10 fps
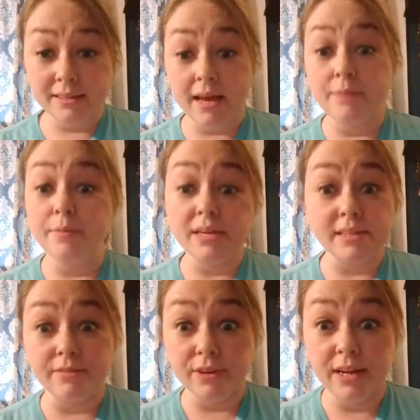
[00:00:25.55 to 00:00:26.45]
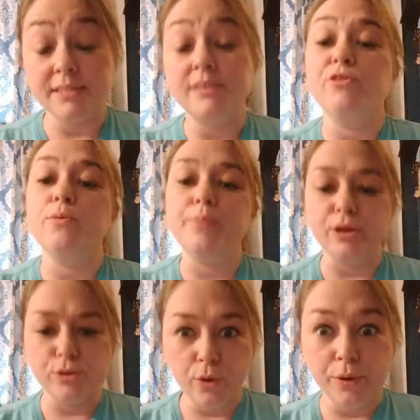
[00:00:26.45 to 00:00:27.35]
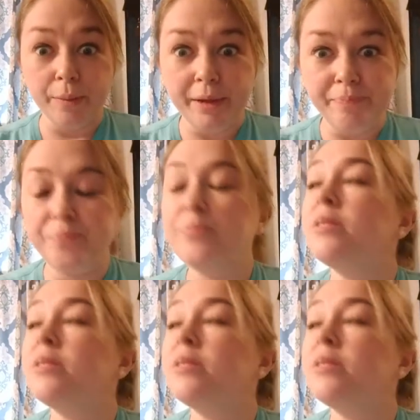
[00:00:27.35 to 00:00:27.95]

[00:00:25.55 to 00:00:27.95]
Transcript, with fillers: the same because every day is different, but you know what I mean.